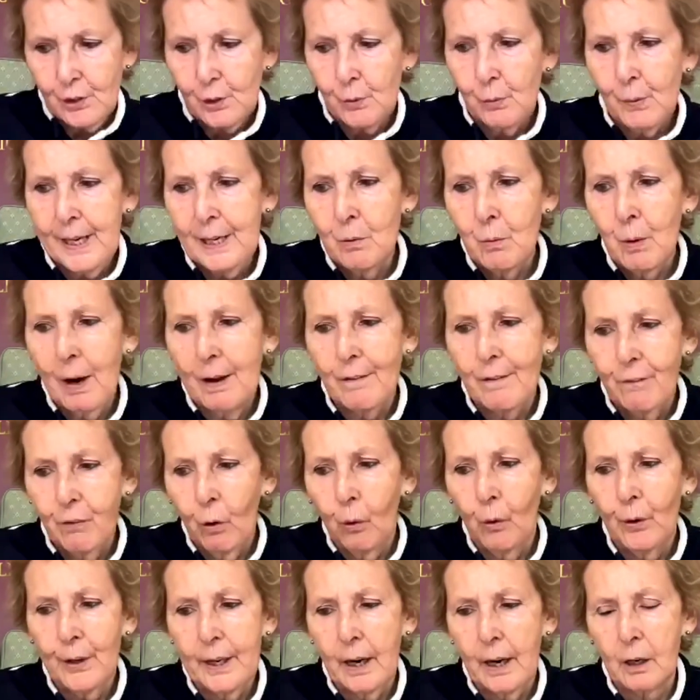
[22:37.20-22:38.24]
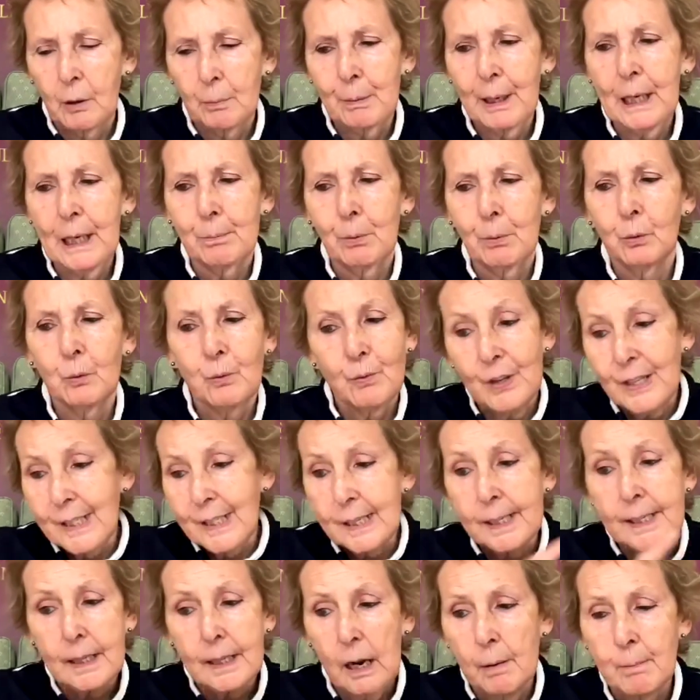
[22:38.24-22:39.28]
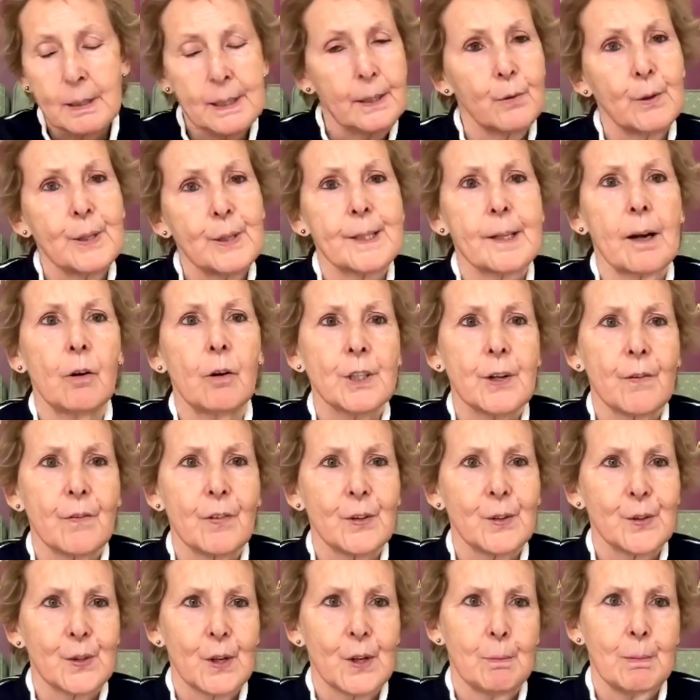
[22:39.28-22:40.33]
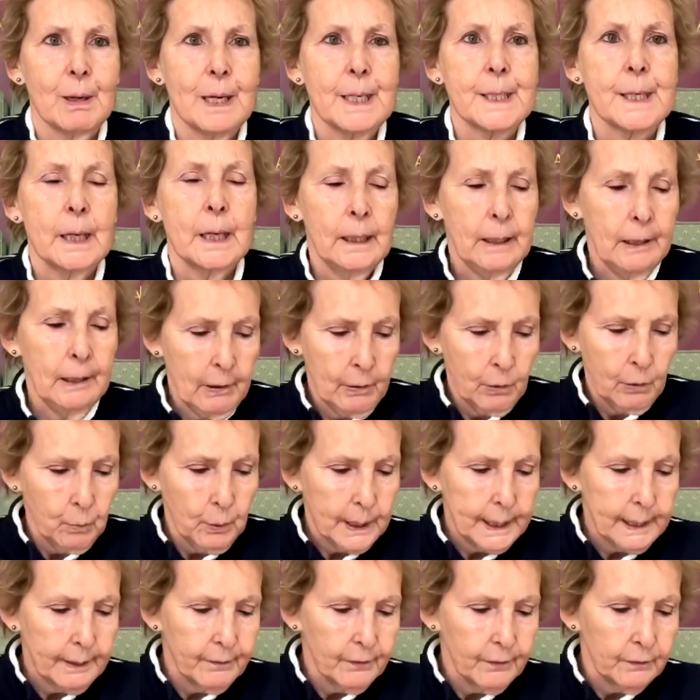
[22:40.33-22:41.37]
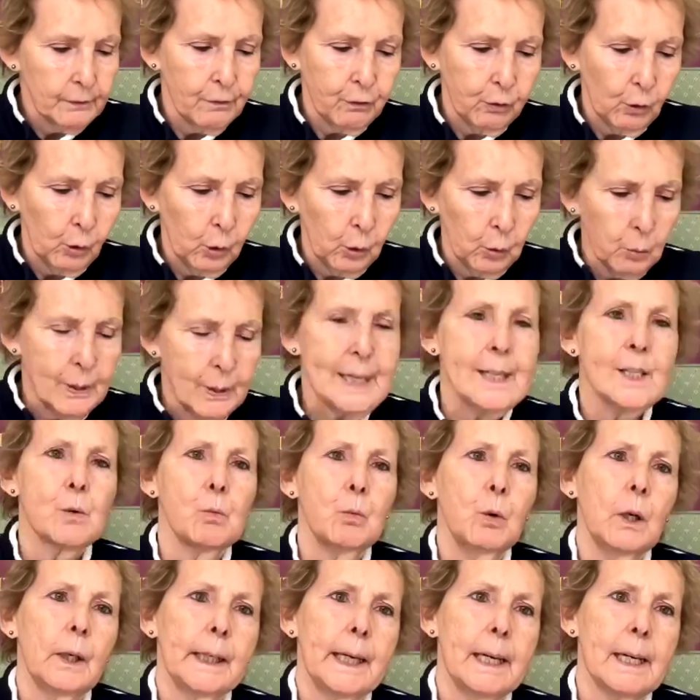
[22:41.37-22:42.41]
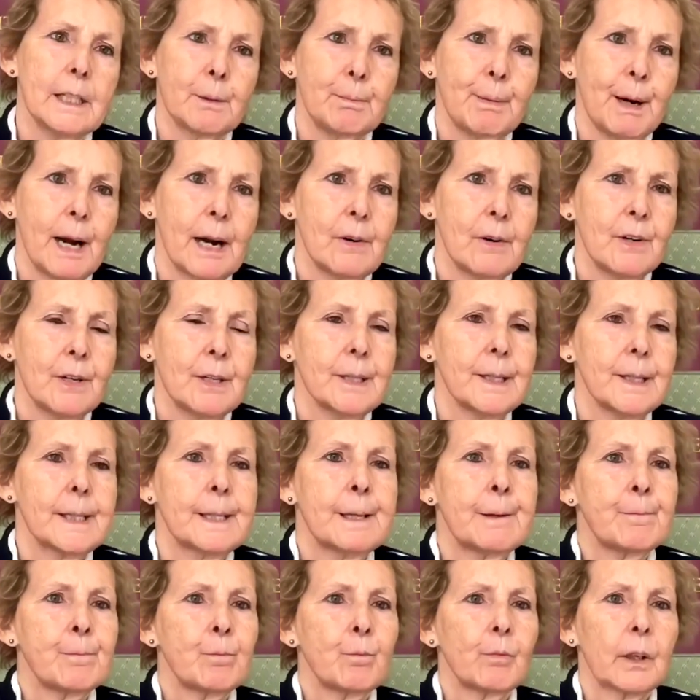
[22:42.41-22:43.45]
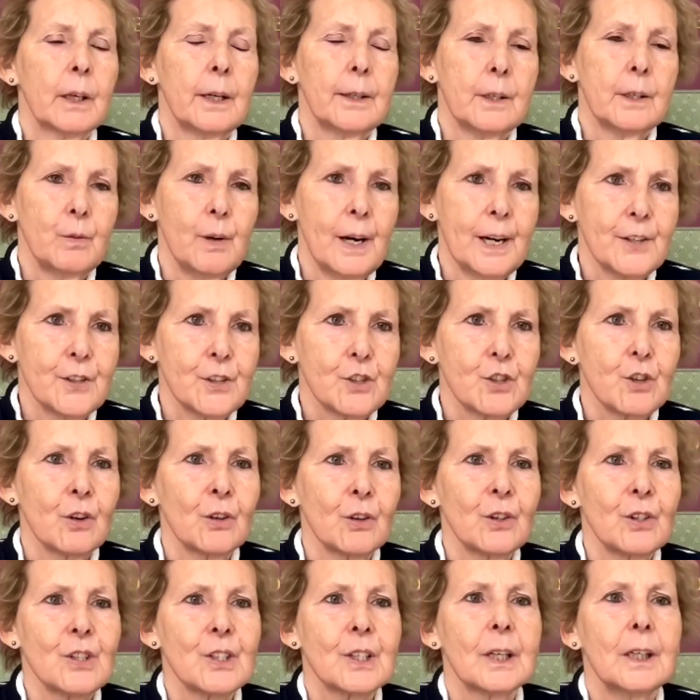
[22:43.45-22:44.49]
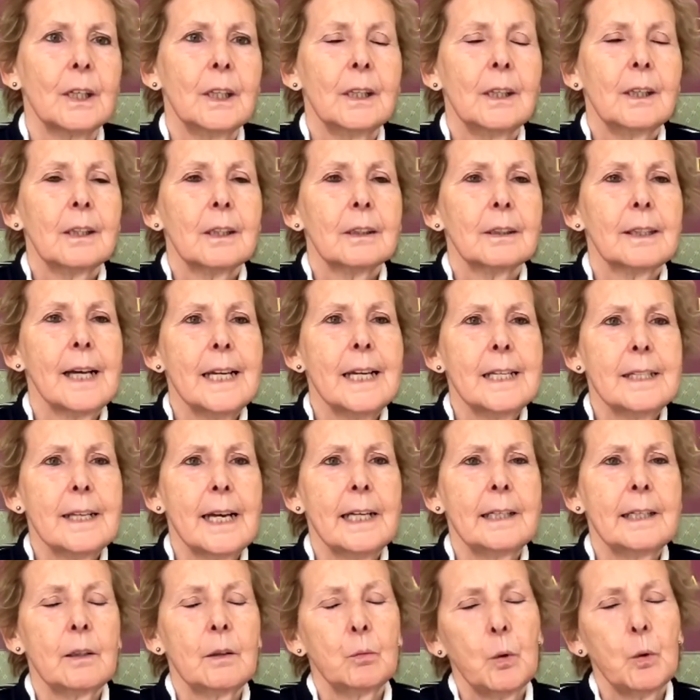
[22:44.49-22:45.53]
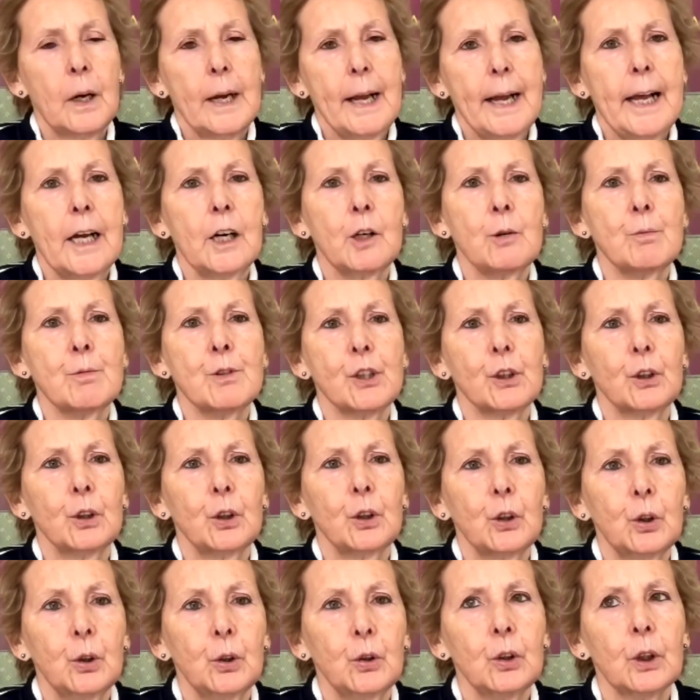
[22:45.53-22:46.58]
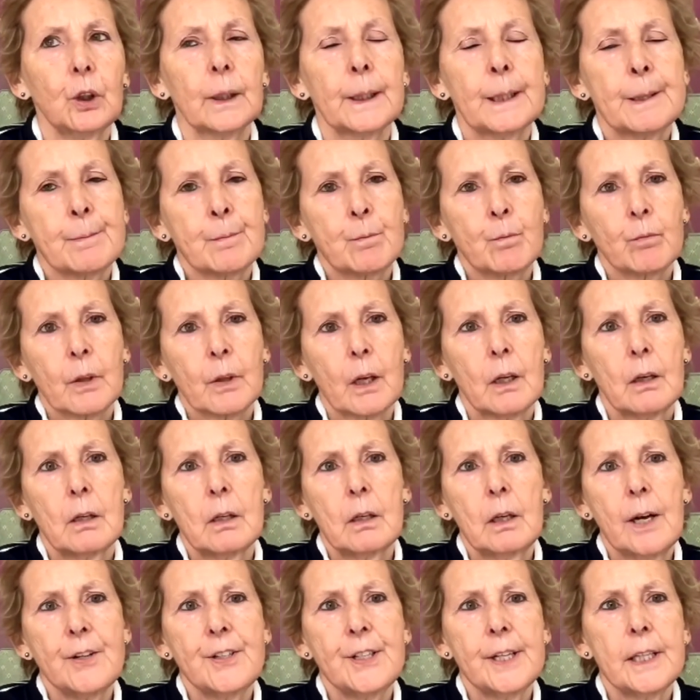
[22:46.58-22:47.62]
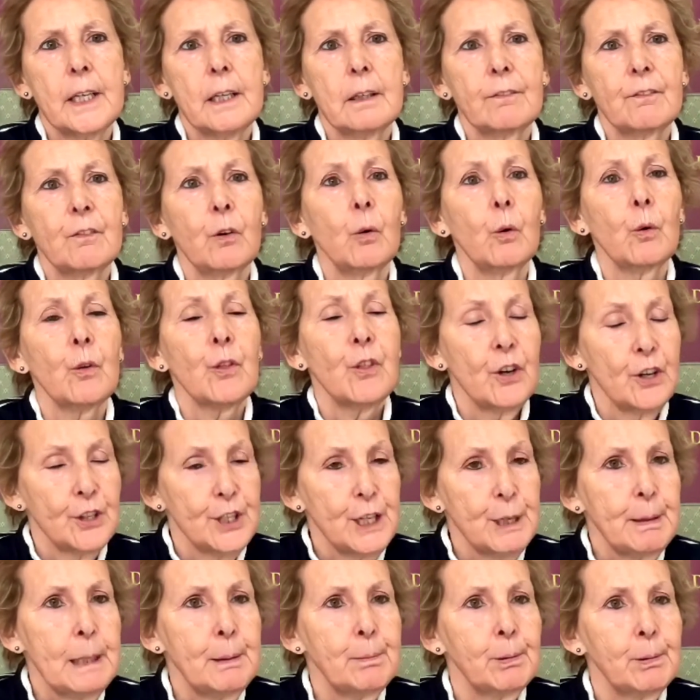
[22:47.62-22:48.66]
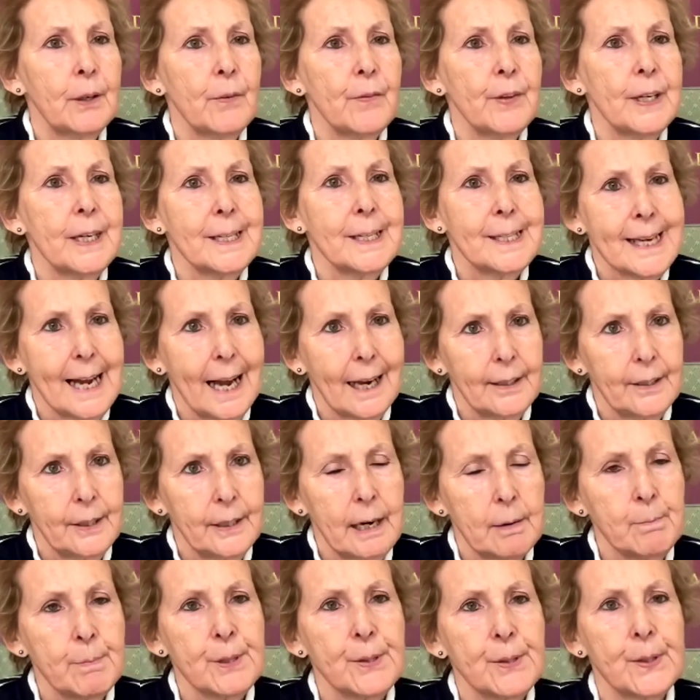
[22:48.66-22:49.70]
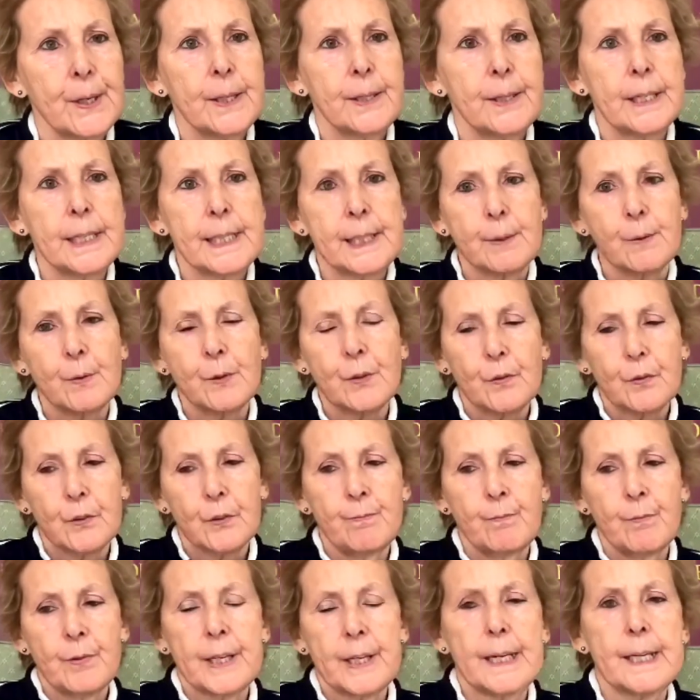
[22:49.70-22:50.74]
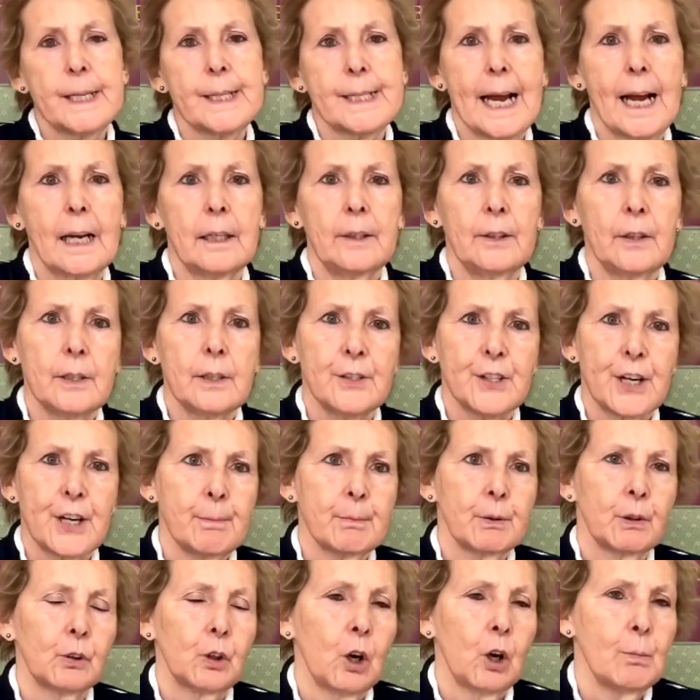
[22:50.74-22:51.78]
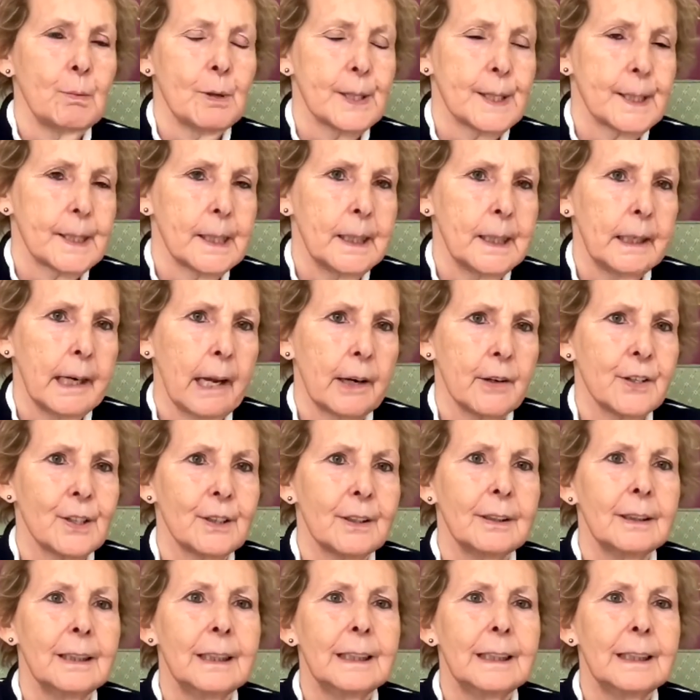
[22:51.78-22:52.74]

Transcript: week where 4 young people, this has come as a result of the summit, were given 4 weeks work experience in a restaurant. They then were helped to cook a dinner for 30 people at the Italian embassy. This is from the Italian Chamber of Commerce in London.